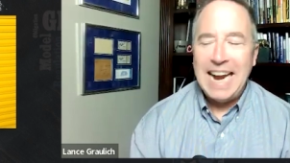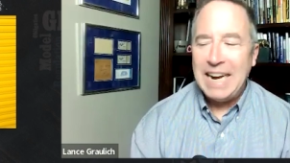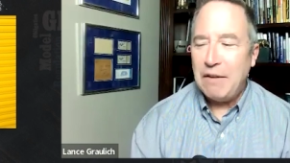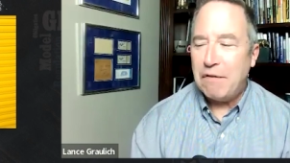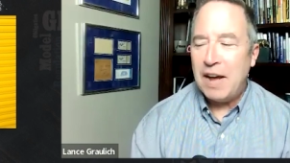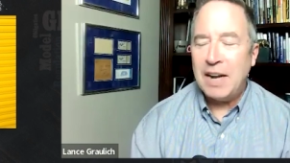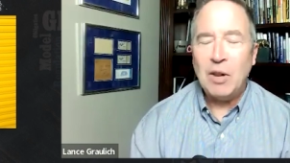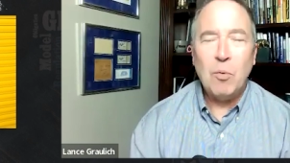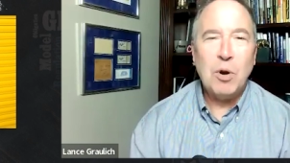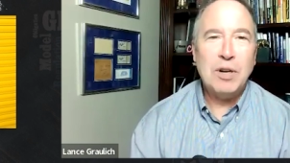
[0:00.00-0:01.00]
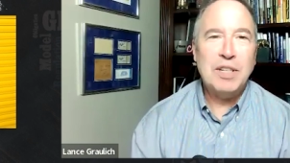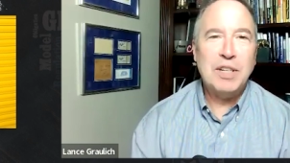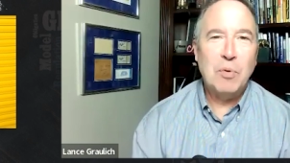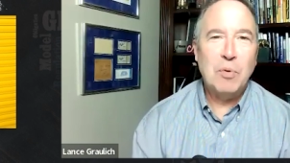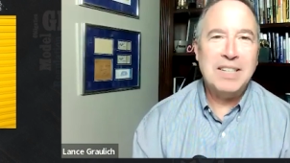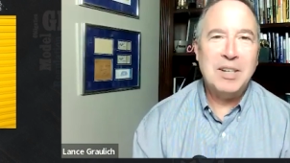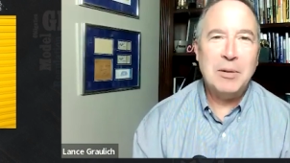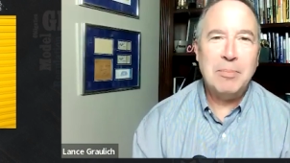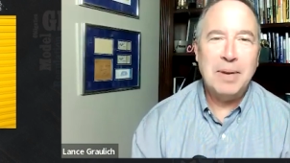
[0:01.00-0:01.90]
Any yes, final sir. words of wisdom?